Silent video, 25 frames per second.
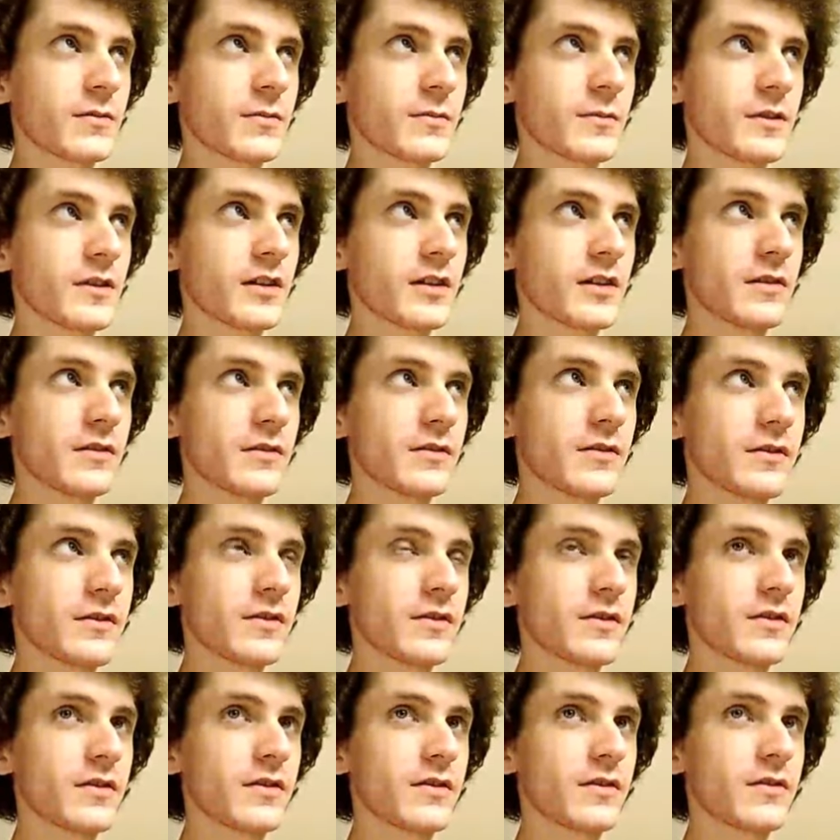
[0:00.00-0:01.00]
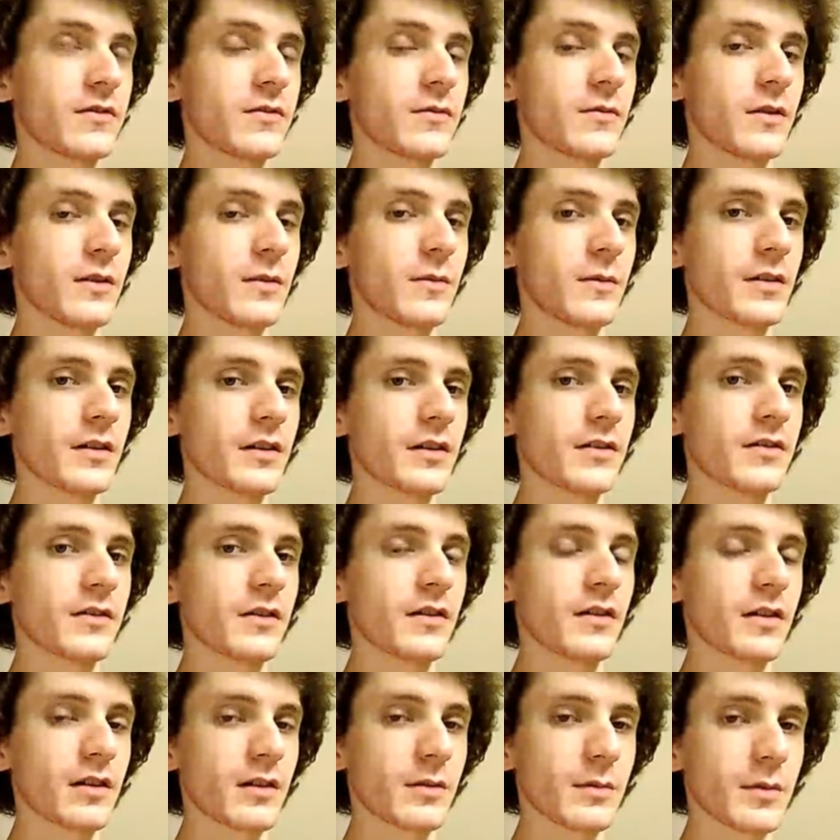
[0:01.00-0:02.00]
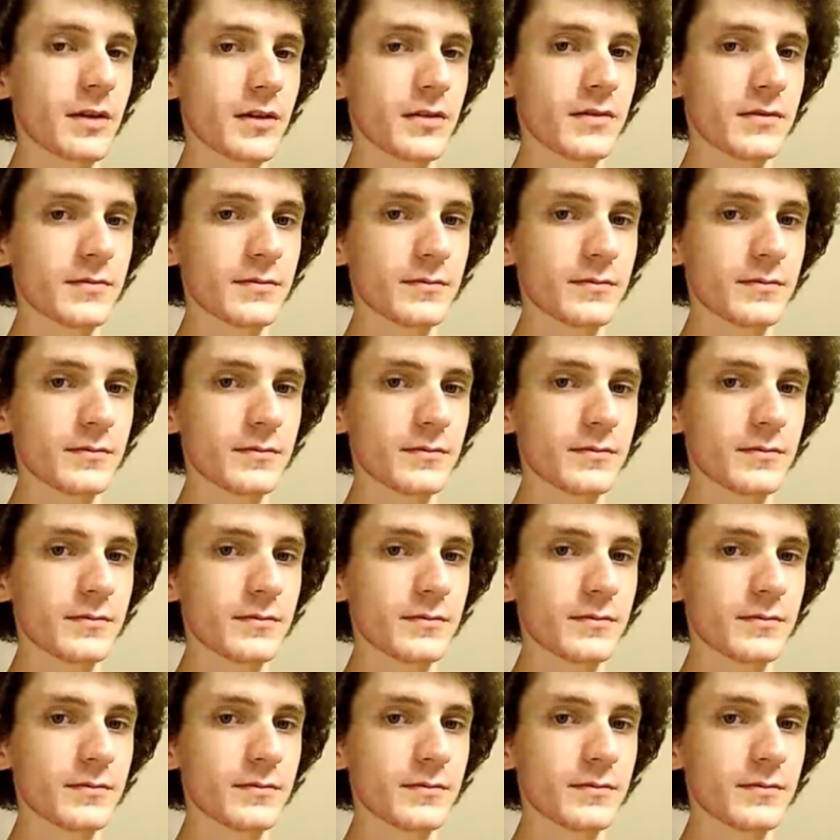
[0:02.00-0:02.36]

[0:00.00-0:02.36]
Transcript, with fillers: what else do I want to talk about?